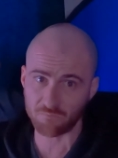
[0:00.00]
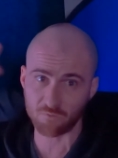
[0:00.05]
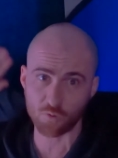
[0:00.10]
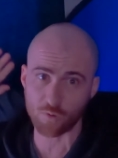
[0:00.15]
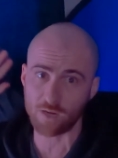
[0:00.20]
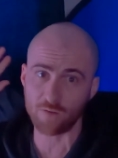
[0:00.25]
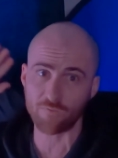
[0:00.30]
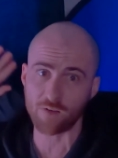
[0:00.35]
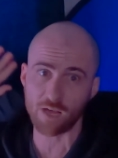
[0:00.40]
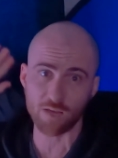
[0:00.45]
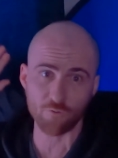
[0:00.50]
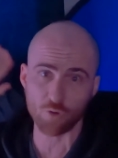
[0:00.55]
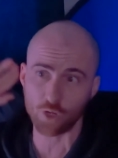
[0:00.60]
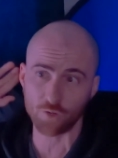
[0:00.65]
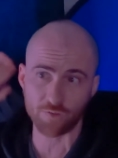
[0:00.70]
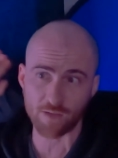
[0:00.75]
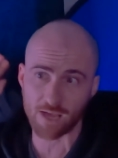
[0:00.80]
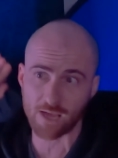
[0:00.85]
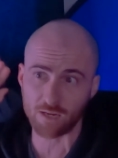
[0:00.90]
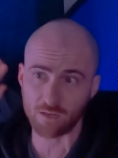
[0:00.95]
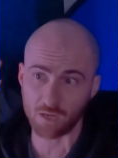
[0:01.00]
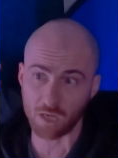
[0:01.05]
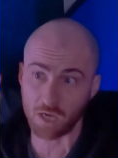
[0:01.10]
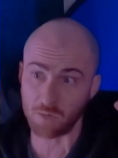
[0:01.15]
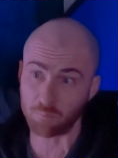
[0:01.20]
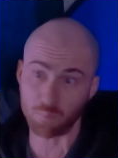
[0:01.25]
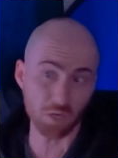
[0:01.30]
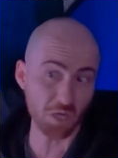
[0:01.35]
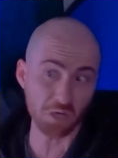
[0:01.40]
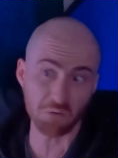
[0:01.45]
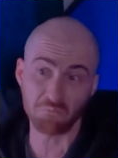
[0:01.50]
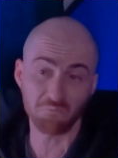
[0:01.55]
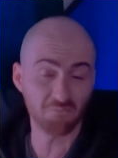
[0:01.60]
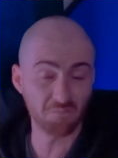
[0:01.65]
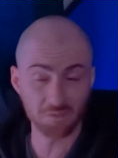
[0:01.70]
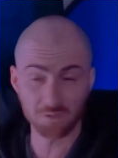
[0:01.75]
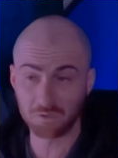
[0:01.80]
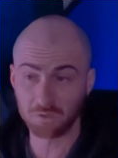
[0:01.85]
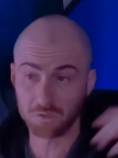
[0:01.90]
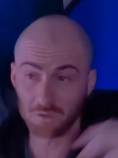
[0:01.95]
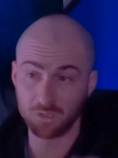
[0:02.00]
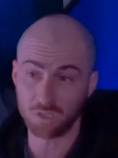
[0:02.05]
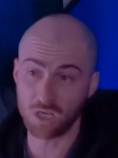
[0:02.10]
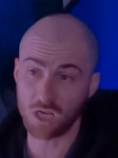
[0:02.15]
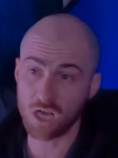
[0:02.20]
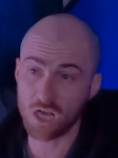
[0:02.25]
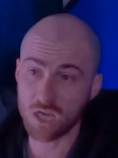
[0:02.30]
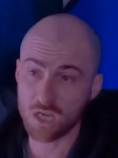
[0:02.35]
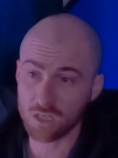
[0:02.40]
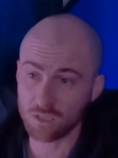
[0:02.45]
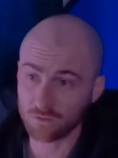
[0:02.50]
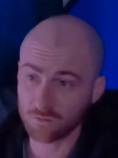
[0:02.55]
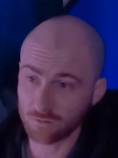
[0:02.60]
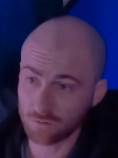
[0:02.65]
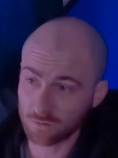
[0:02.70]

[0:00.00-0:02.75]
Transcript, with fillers: 25 are dead, lap. But, alright?